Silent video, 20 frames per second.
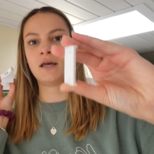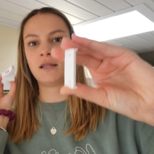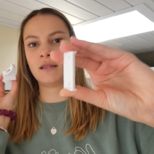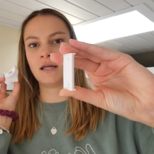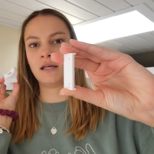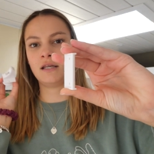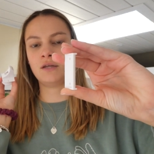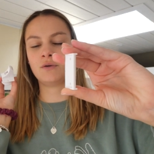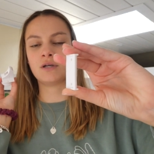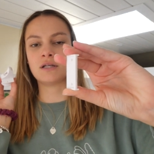and
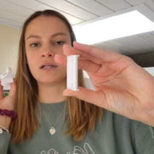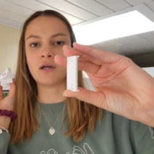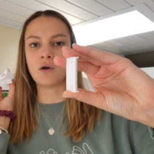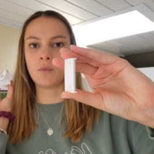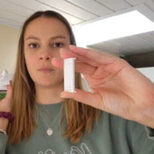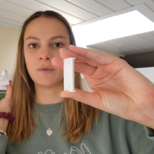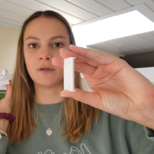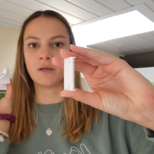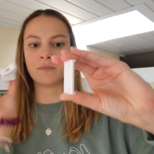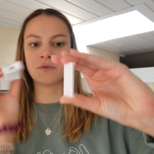then you can
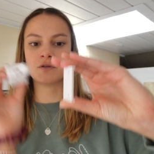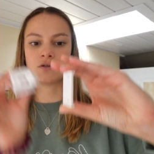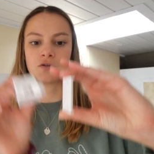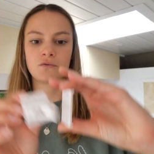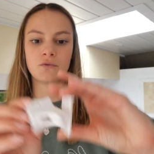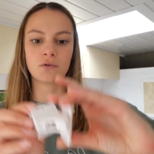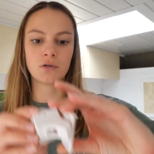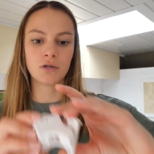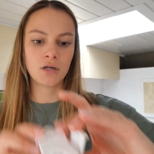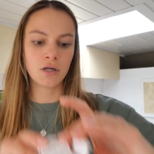open up the
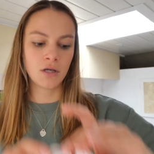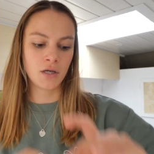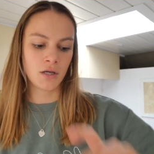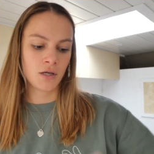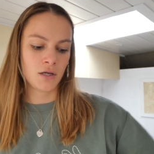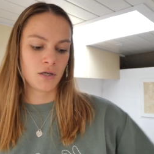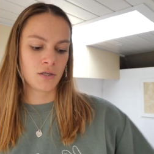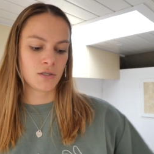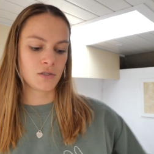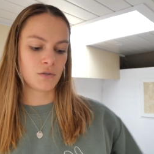drawer.
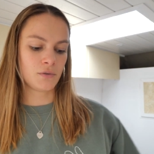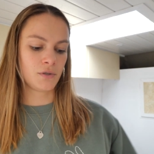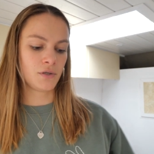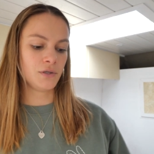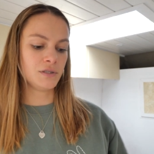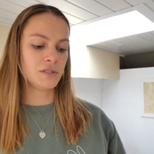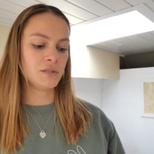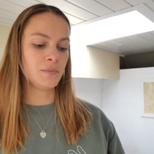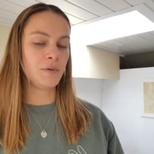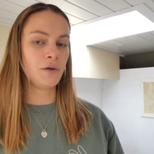So we're
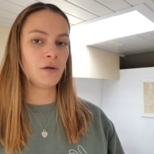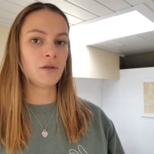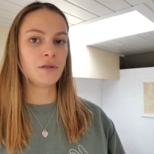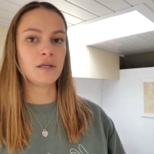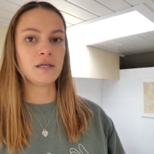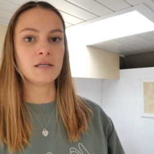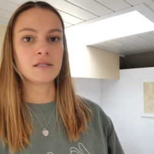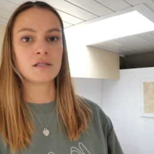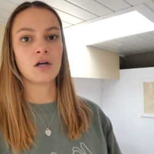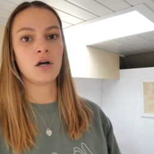going to put
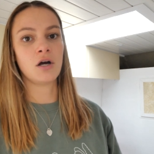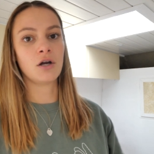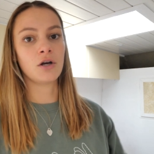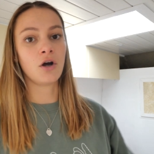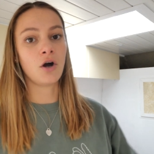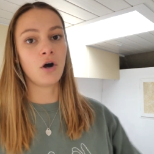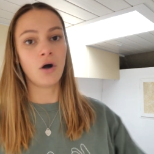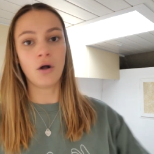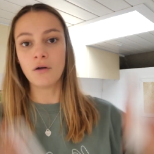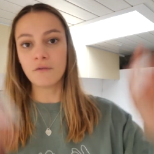these on
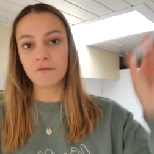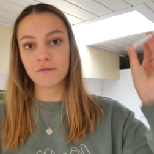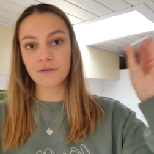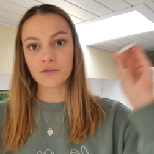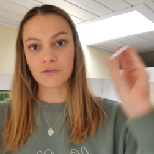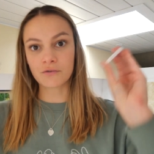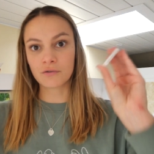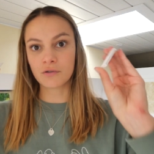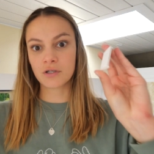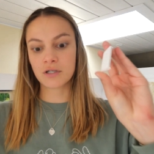all of the
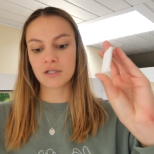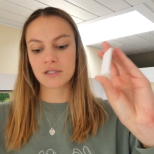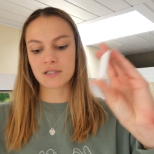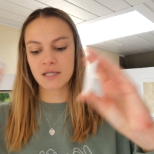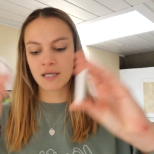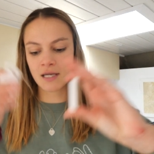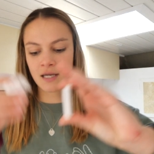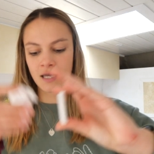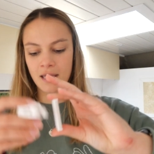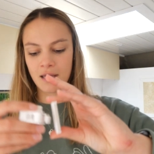
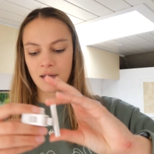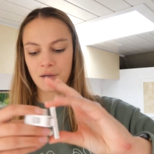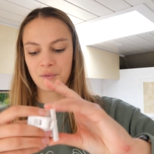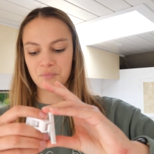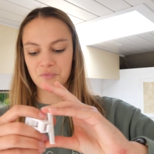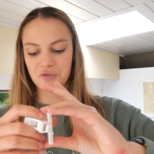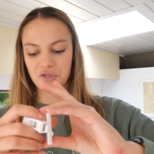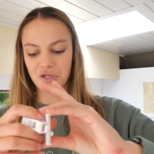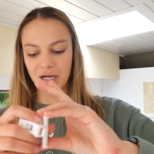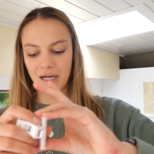drawers,
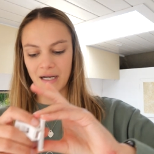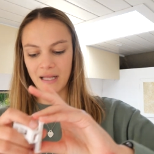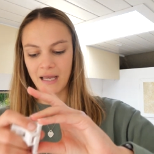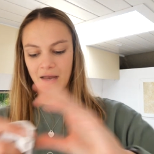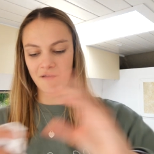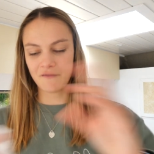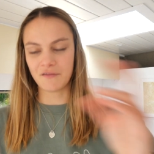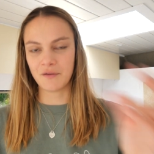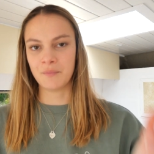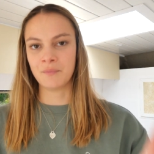um, try to
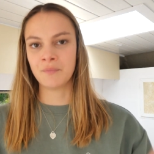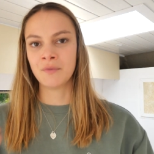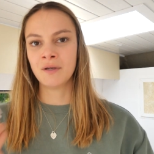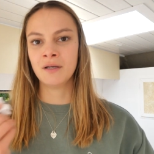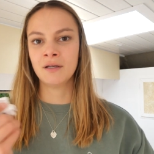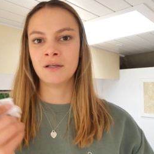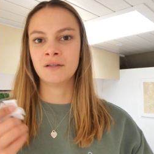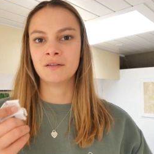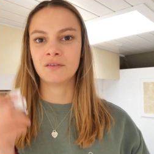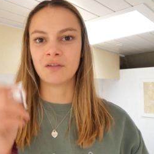have them
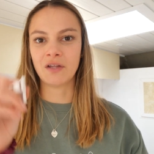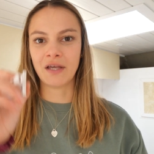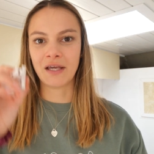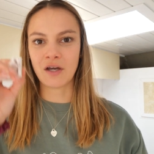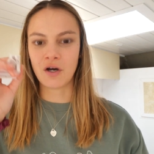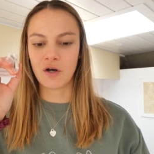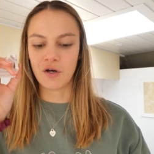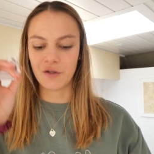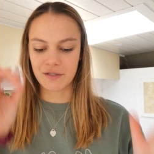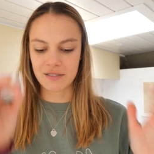
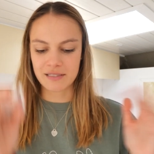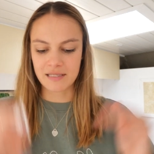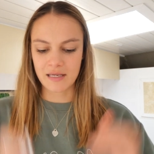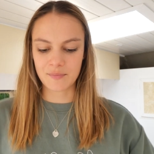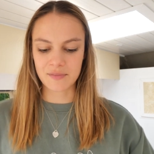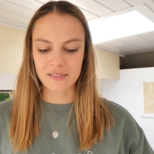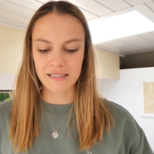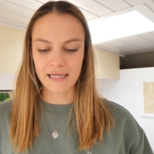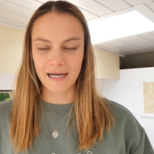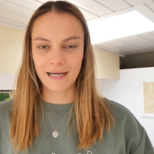like on the
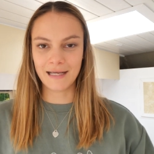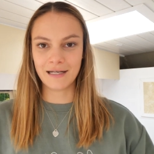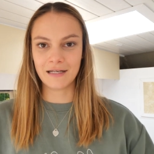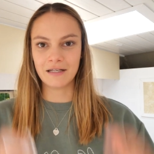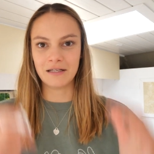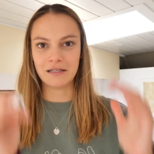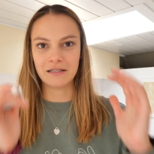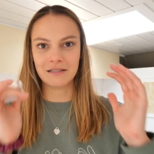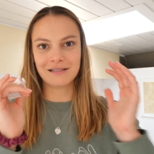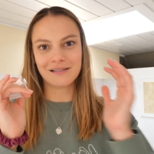same side
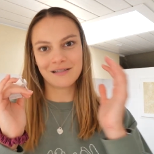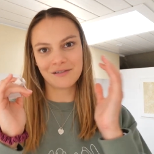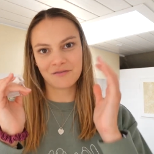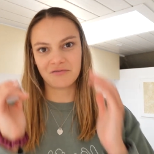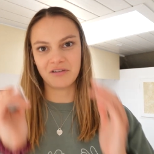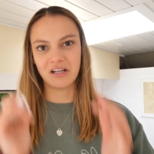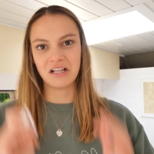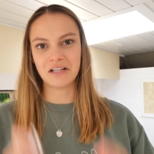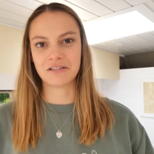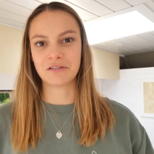and
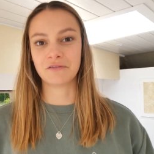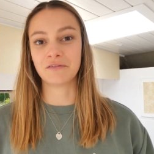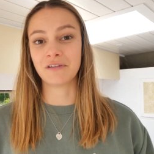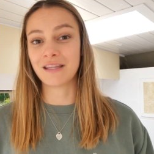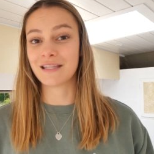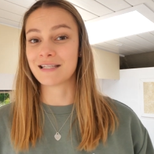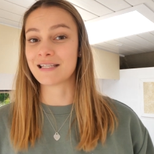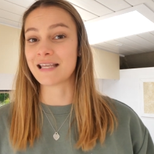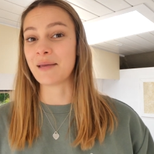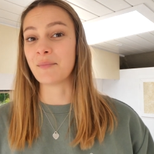relatively
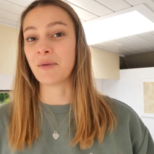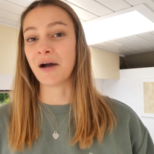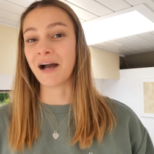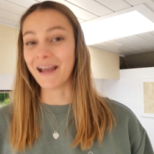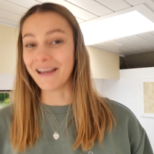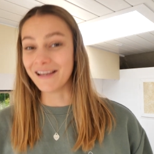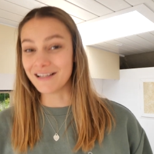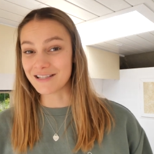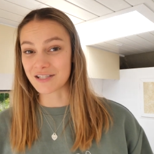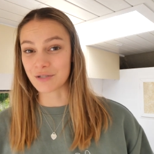the same
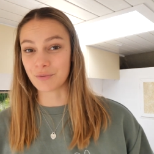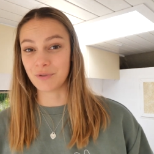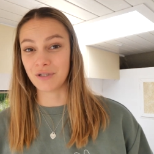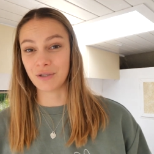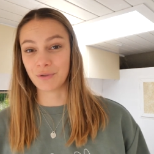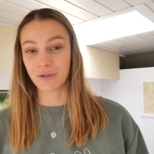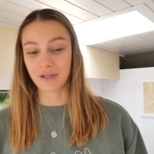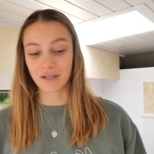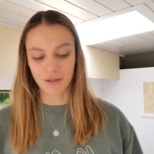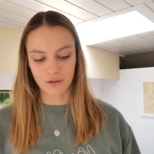height so we
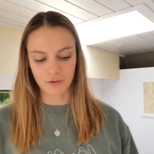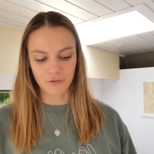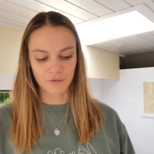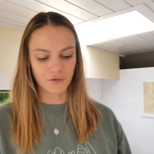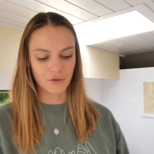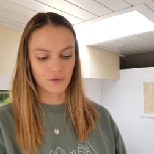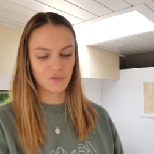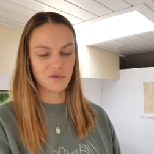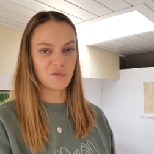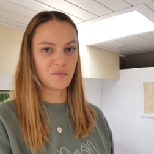don't get
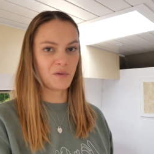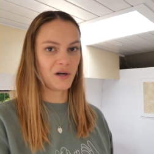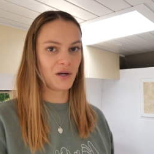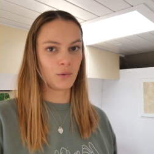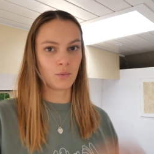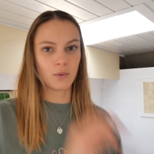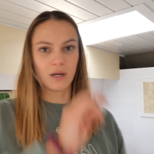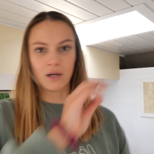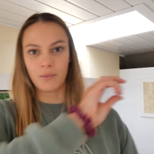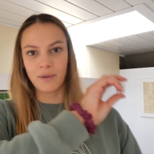confused by
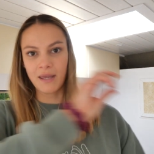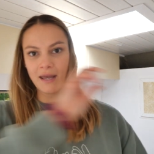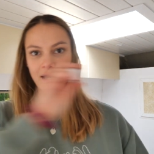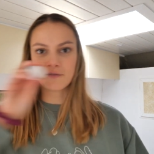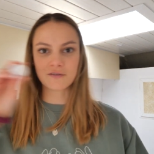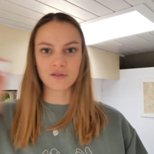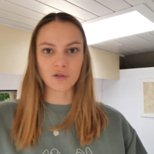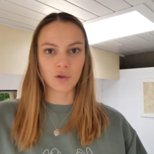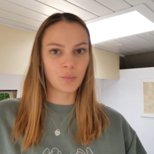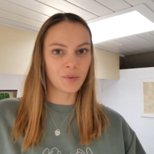where we
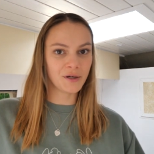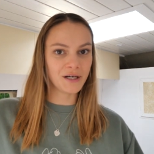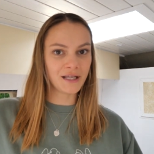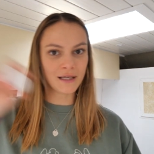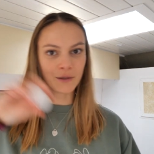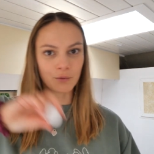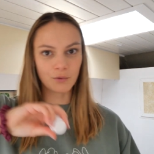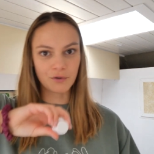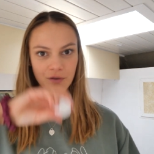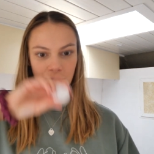have to open
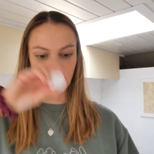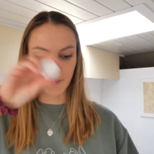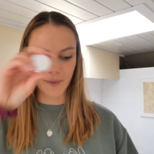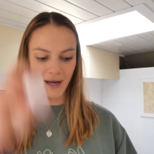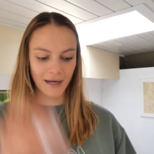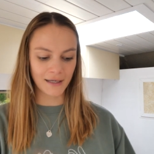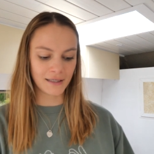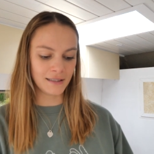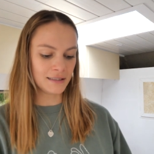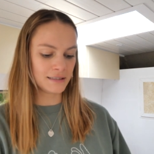it with our
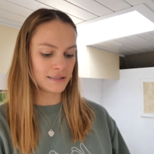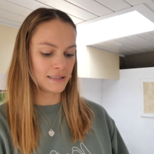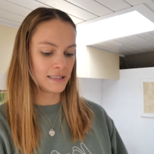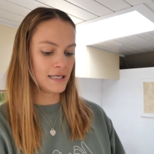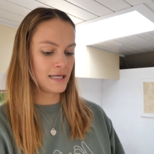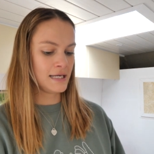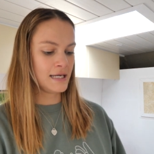magnet.